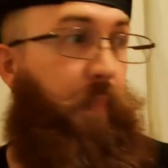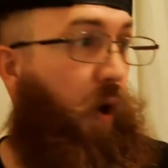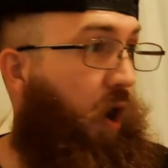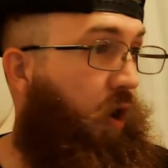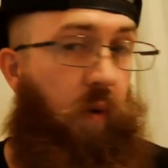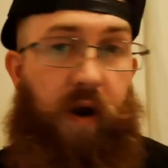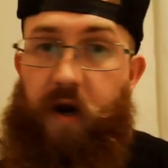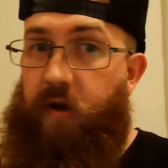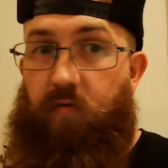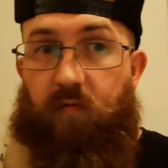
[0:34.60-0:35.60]

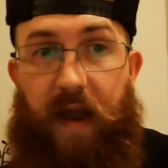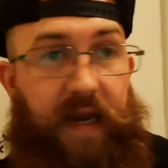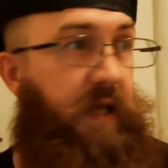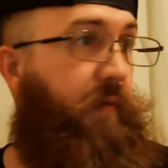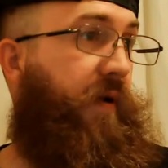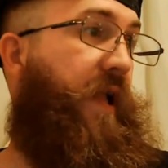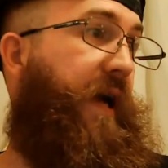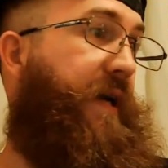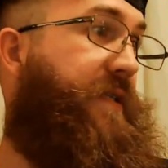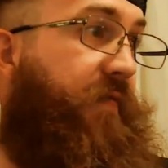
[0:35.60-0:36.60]
barware, uranium
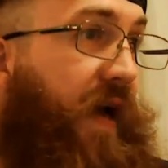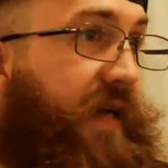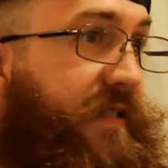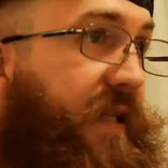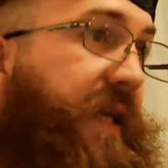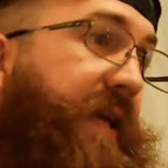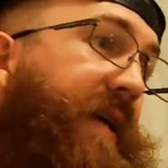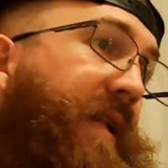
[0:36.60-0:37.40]
glass, Vaseline